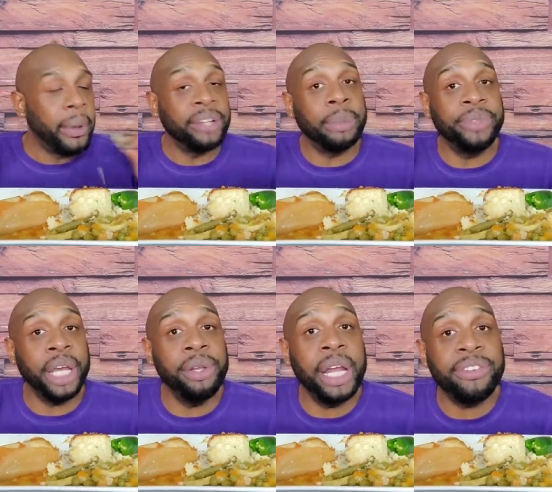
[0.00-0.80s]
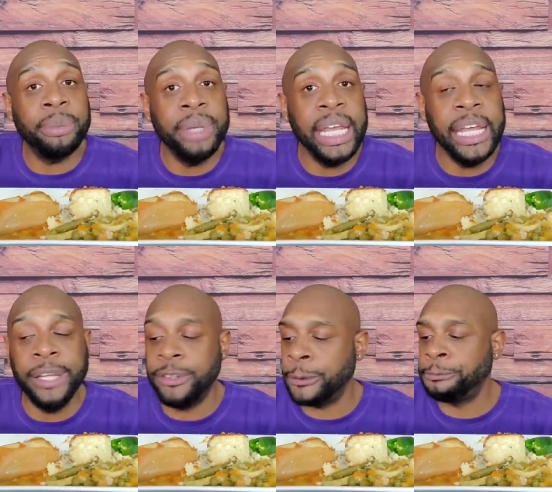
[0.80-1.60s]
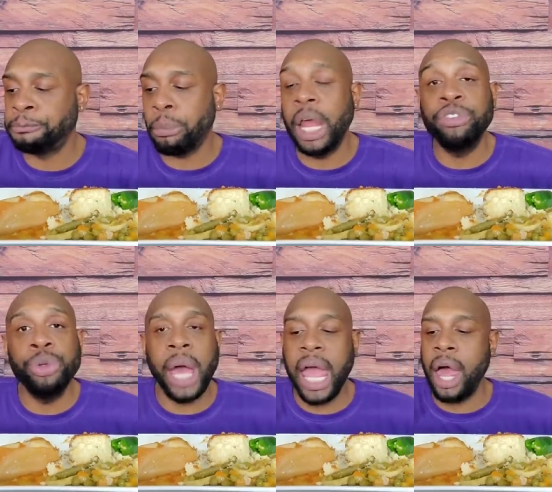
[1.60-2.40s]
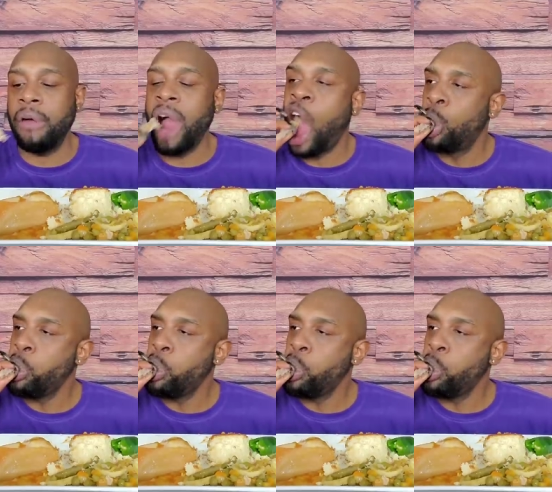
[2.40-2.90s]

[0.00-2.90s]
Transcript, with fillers: Because I'm telling you, there's some needs that you have